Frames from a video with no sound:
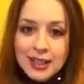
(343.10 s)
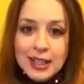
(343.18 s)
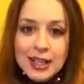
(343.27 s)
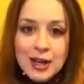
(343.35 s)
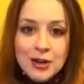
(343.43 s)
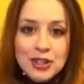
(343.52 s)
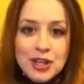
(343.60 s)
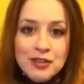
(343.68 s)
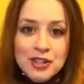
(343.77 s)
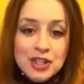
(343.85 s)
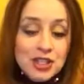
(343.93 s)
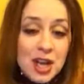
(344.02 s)
you know, you have
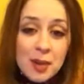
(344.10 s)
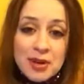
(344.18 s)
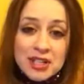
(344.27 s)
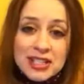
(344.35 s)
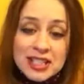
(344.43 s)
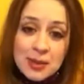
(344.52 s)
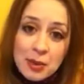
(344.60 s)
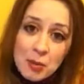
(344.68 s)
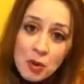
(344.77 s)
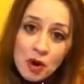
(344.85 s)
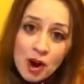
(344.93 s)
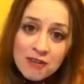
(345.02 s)
to just come in and see me
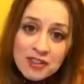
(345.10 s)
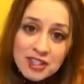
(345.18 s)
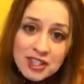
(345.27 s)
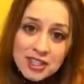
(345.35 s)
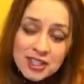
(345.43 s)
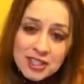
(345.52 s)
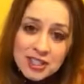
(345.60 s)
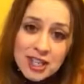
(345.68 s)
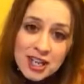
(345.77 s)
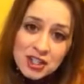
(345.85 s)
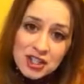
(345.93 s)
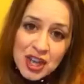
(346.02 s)
more often to
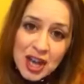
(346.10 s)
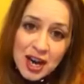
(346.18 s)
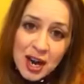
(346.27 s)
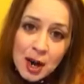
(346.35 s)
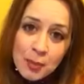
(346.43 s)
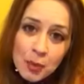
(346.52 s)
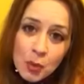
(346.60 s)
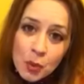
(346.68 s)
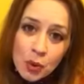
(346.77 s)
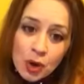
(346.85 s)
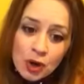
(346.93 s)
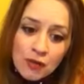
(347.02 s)
touch that up,
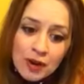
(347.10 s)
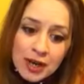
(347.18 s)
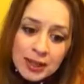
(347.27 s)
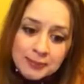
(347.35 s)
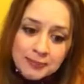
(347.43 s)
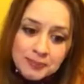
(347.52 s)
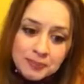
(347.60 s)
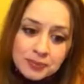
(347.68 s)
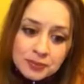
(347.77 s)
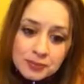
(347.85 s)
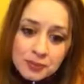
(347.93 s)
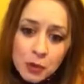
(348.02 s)
or
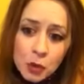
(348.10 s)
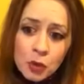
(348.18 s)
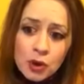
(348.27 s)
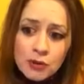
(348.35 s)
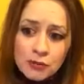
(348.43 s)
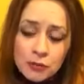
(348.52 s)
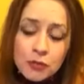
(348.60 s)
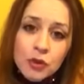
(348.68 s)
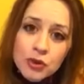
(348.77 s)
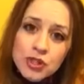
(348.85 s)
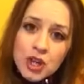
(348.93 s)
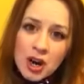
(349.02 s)
if
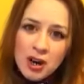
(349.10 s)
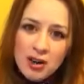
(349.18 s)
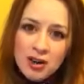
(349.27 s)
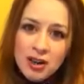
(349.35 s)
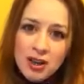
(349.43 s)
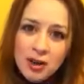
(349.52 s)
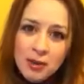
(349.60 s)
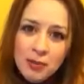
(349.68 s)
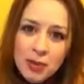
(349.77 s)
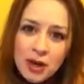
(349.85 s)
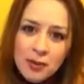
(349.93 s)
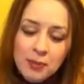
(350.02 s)
roots are
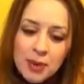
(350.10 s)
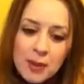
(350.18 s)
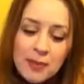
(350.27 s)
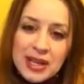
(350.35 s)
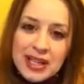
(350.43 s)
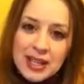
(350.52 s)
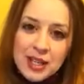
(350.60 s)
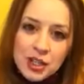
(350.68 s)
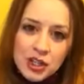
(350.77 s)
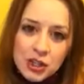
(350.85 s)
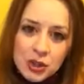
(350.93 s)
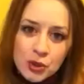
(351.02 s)
a big
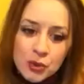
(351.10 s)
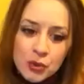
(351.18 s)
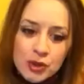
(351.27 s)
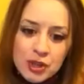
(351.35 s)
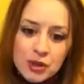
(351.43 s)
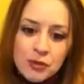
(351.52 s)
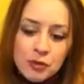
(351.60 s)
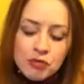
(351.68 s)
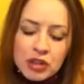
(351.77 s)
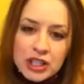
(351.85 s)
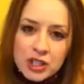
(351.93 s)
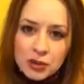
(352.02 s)
issue with you, if you
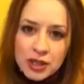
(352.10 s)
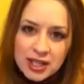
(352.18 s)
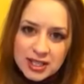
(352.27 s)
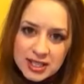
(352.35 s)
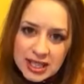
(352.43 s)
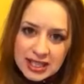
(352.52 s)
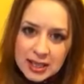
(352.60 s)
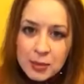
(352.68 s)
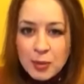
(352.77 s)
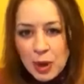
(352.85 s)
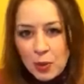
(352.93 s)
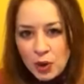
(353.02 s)
really don't like seeing them,
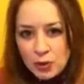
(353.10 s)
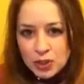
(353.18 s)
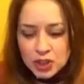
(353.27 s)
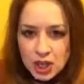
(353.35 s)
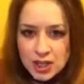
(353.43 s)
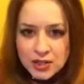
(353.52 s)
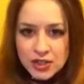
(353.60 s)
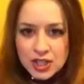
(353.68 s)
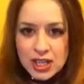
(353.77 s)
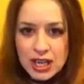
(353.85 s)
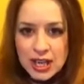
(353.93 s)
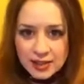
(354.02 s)
you might want to adjust
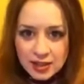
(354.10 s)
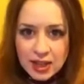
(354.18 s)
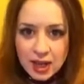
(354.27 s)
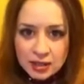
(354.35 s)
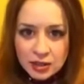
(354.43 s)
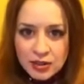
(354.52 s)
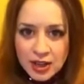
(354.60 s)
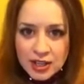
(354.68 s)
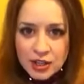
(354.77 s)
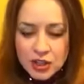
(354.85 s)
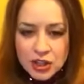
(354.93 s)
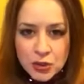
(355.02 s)
the color that
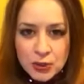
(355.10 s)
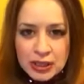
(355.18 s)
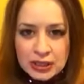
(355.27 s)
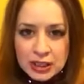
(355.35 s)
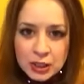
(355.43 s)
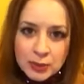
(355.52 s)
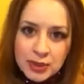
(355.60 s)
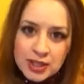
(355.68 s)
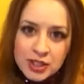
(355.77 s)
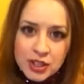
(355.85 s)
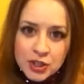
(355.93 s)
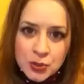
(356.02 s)
you're doing a little
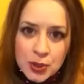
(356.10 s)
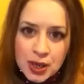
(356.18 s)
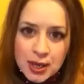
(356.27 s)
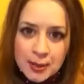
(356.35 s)
bit to